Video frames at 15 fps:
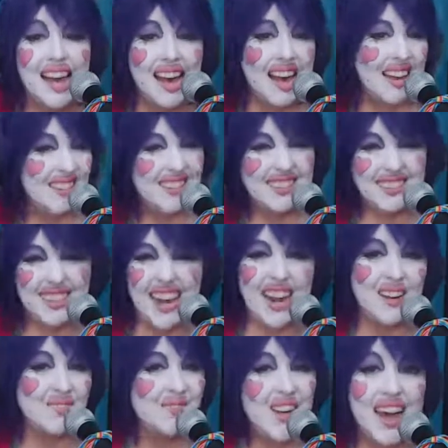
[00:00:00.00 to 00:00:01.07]
I just
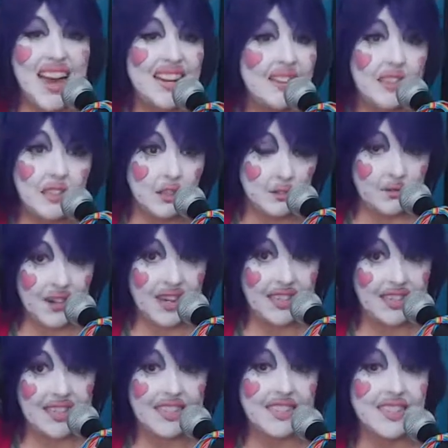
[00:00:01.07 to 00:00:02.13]
can't fight this
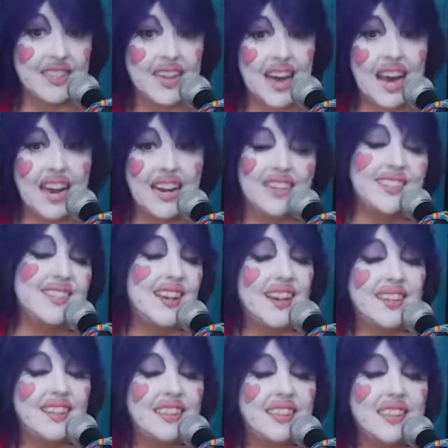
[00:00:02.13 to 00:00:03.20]
feeling like I've
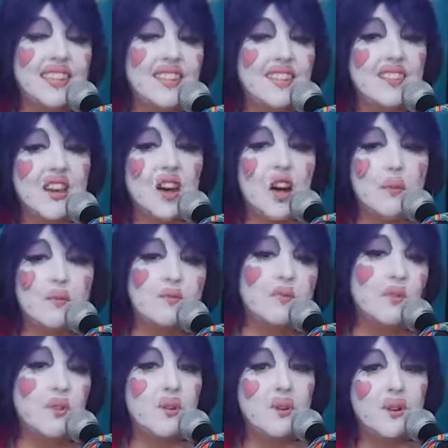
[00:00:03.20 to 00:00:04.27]
done this all
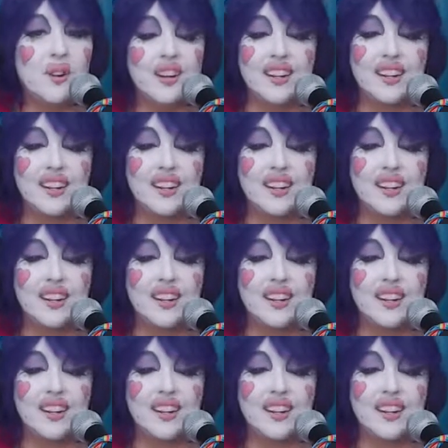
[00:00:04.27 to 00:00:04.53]
before.